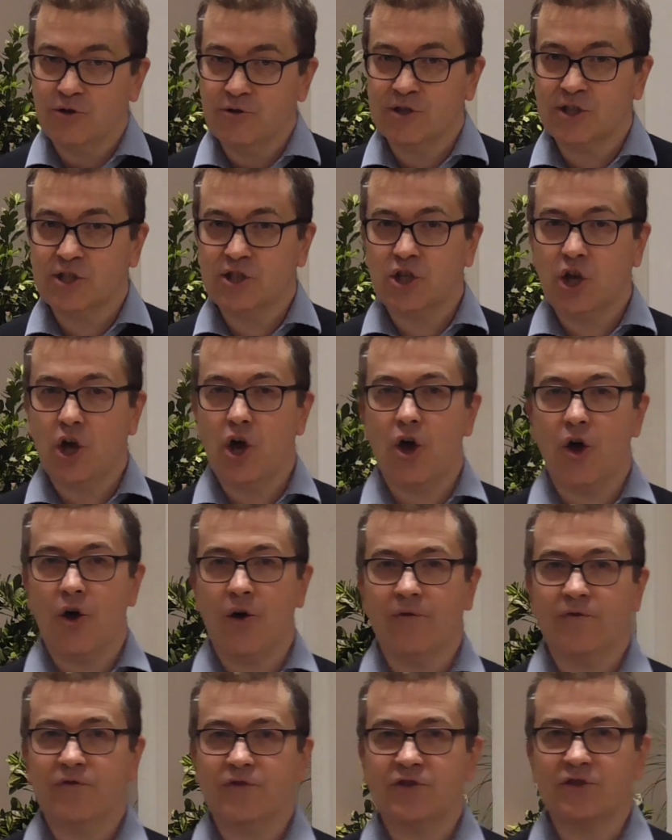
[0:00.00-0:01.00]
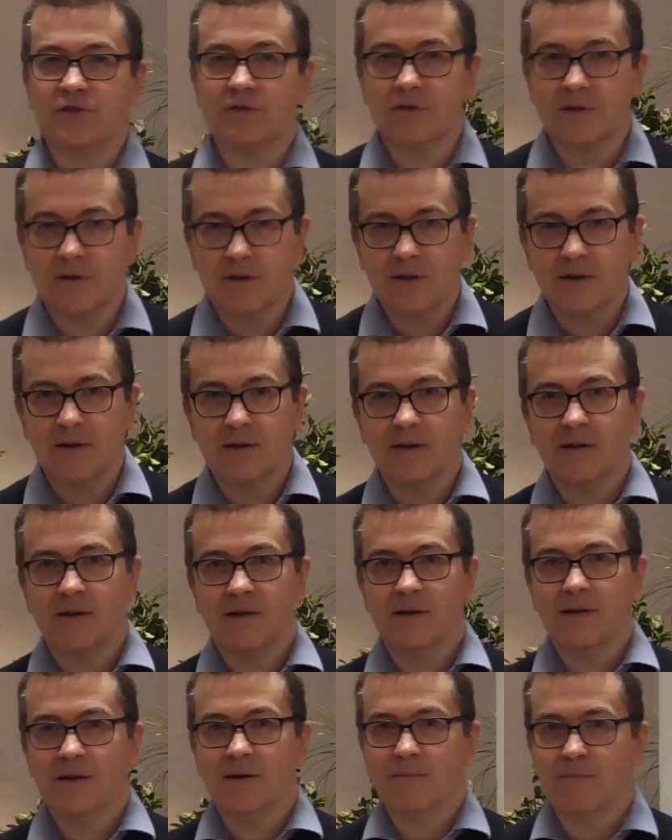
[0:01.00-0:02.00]
who serves
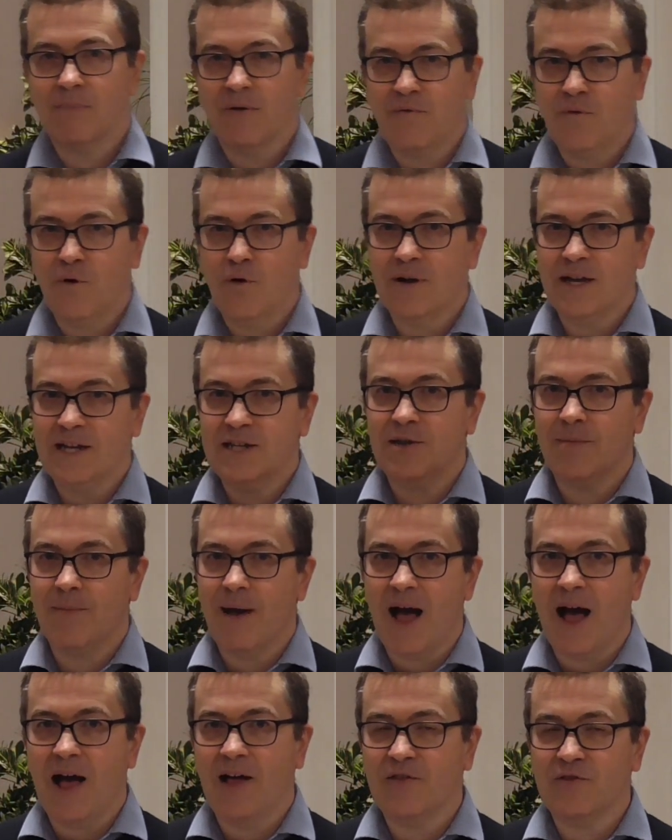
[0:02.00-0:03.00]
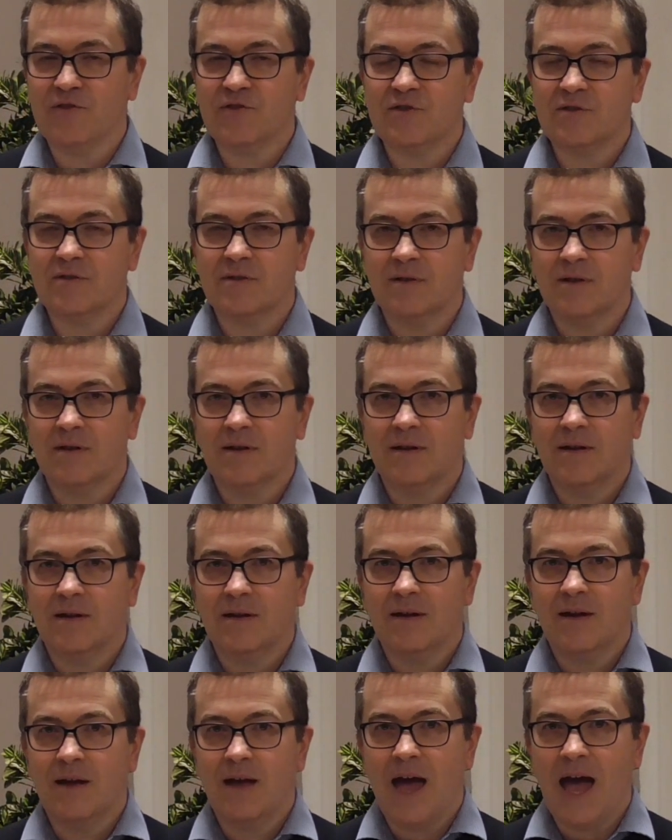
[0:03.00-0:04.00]
before he demands,
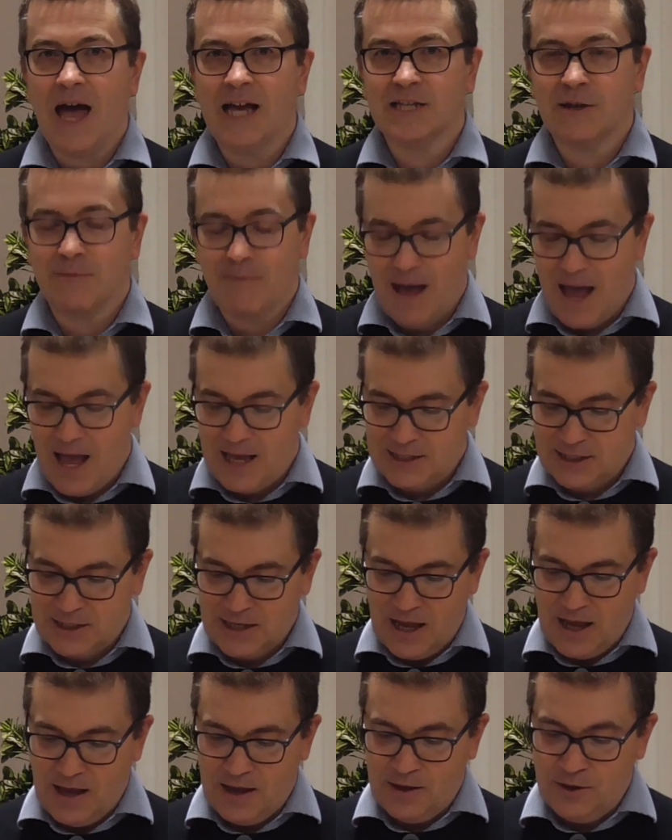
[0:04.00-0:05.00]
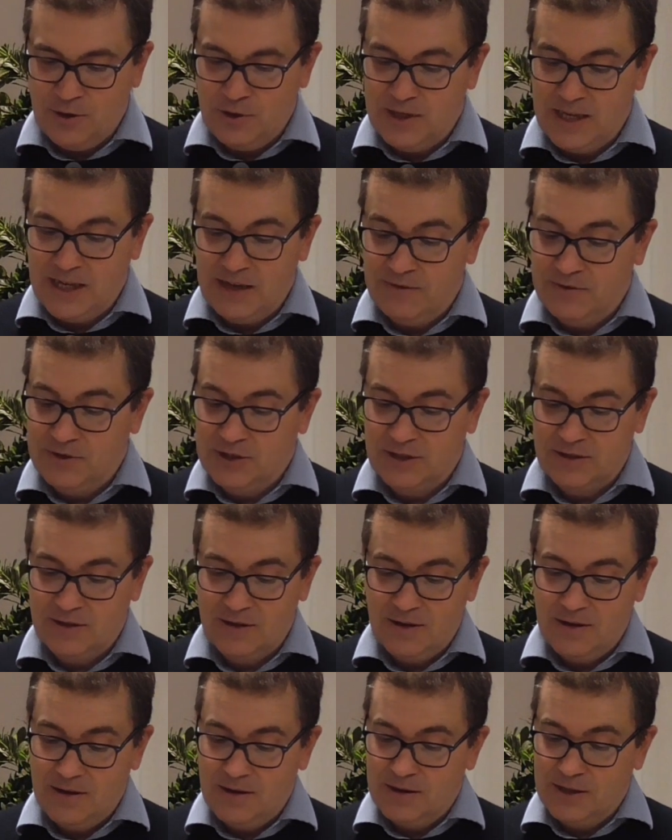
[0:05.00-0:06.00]
as a master who gives
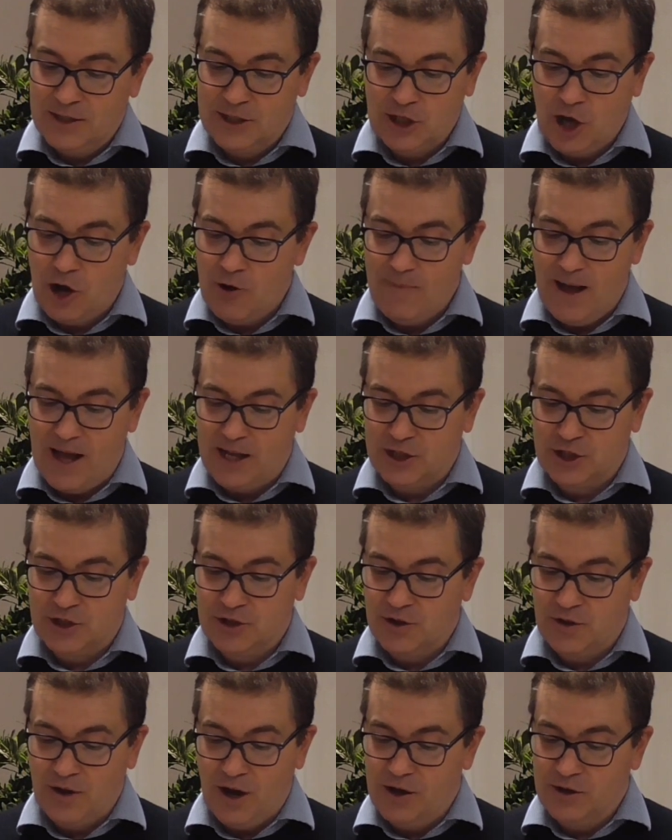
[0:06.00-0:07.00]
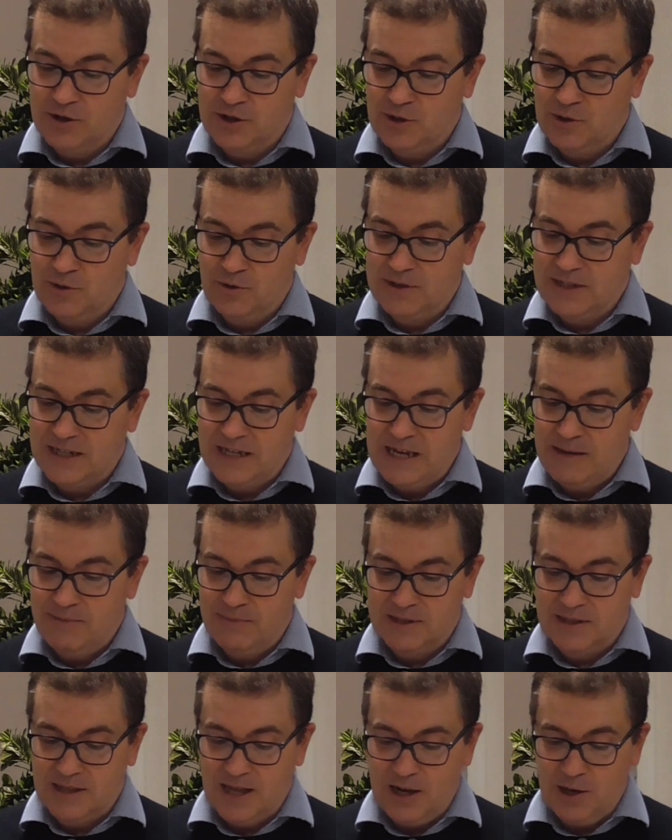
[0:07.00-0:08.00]
so much to those who look to
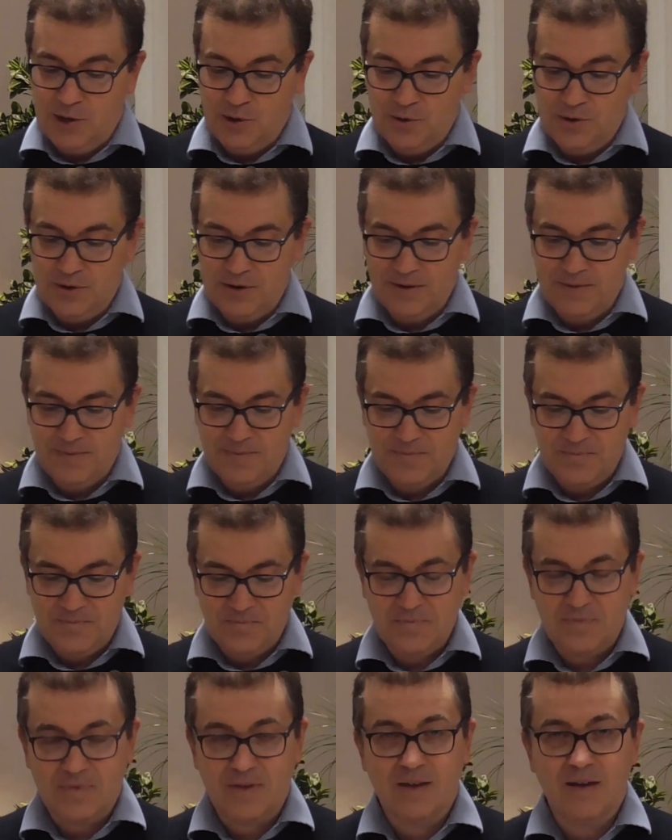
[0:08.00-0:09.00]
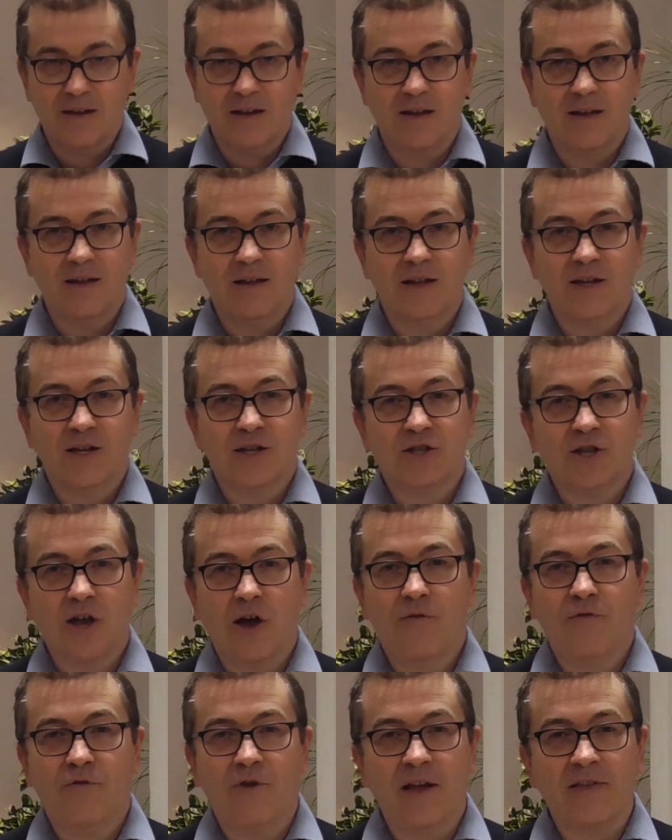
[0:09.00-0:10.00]
him as their Lord.
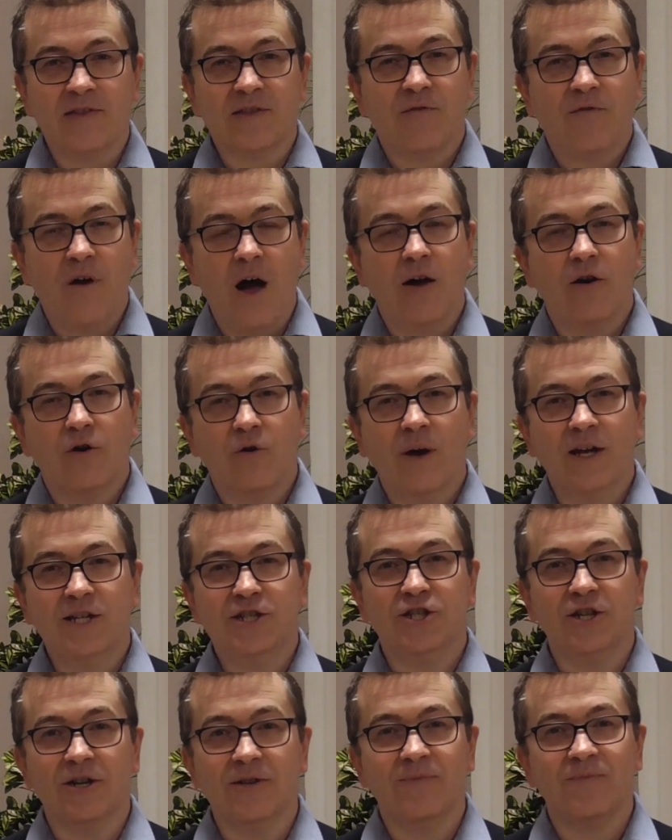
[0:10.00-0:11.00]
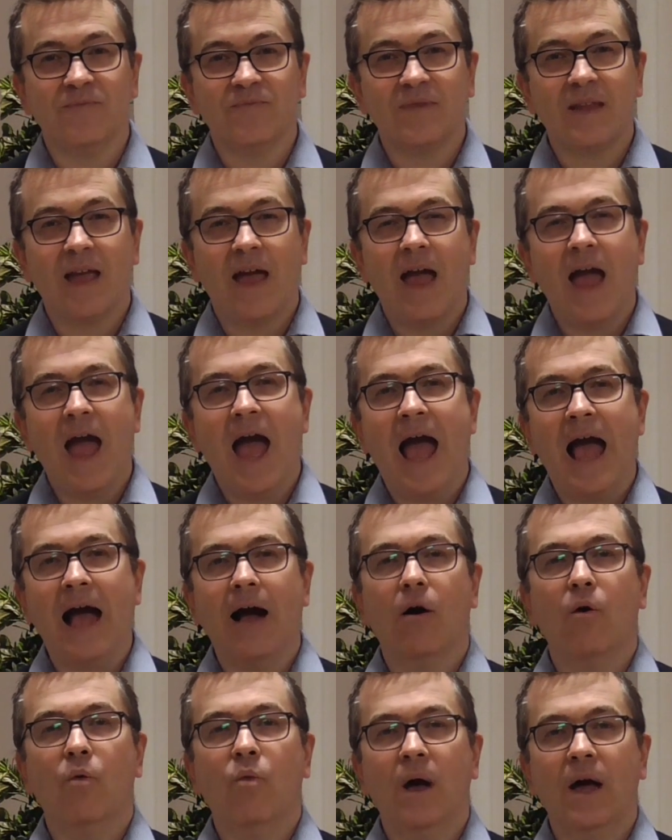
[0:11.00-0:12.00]
So friends, the final question:
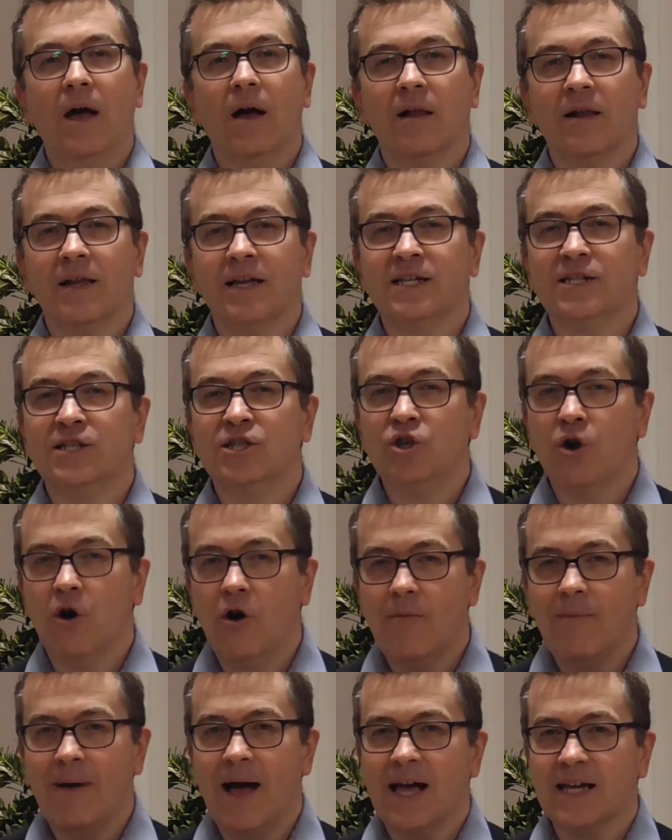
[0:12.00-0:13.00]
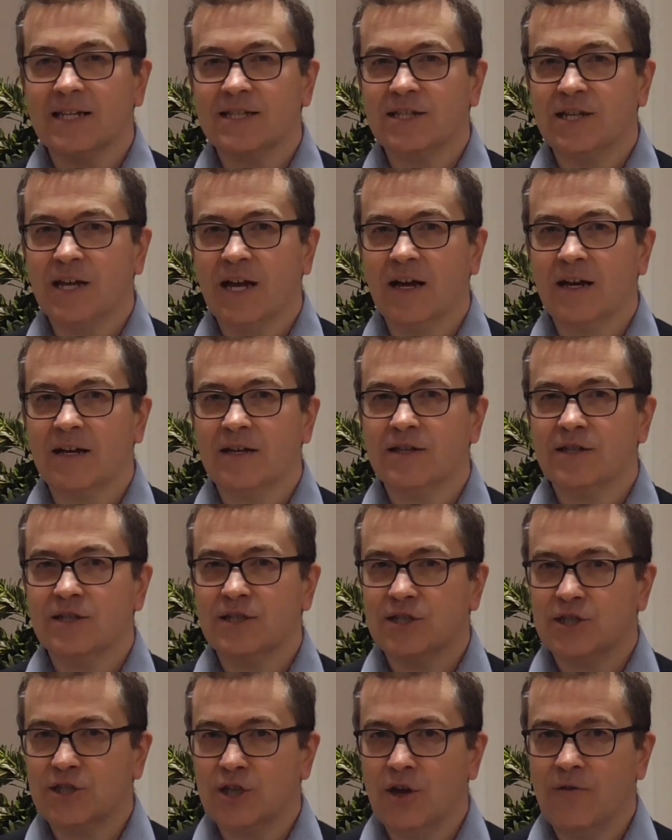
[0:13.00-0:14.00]
how well is your master
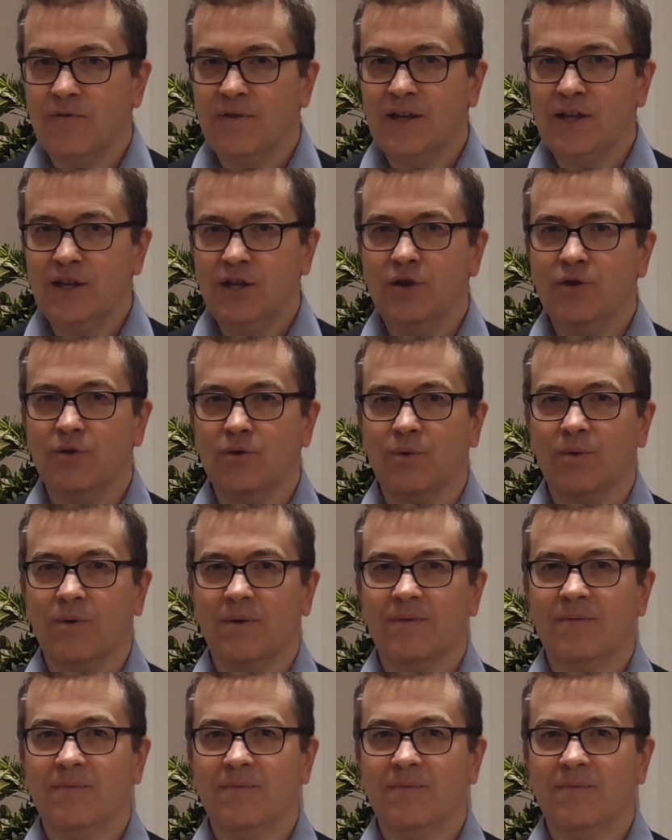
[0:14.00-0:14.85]
serving you?